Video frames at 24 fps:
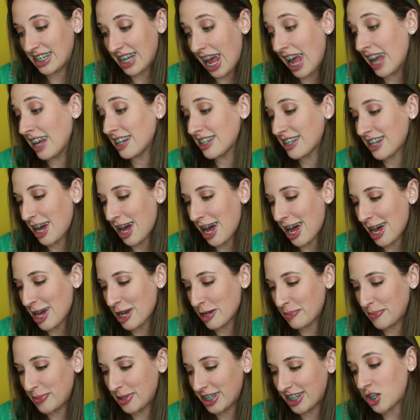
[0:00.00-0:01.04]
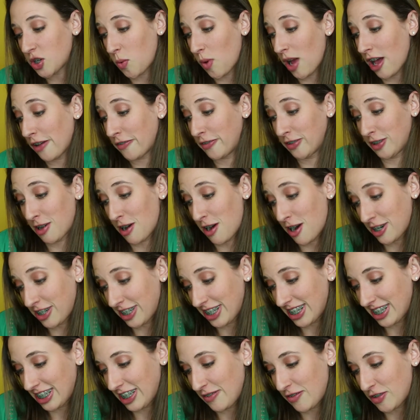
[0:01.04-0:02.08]
tank tops, 12 long
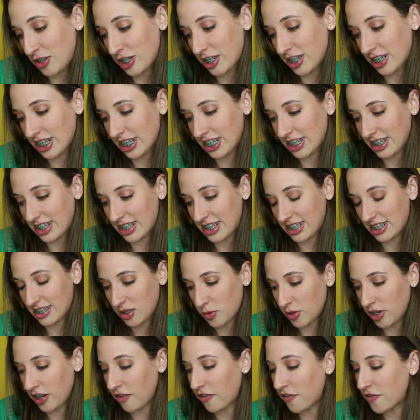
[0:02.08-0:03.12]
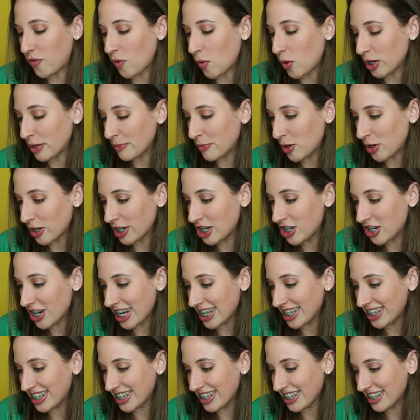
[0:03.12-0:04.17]
sleeve shirts, 24 more
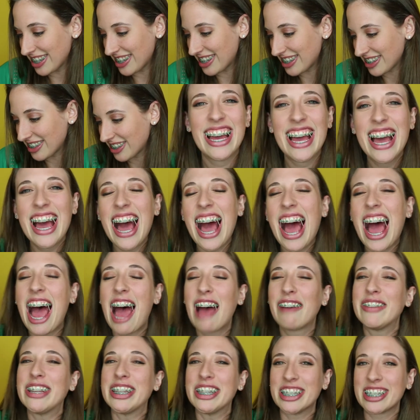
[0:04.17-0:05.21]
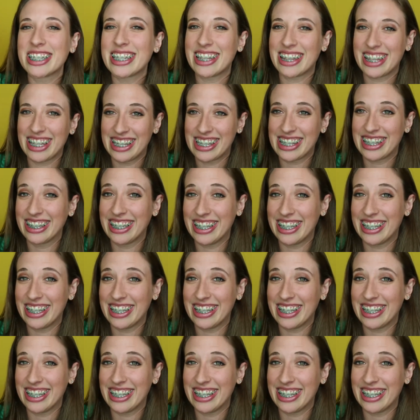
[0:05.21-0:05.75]
dresses. I haven't looked at this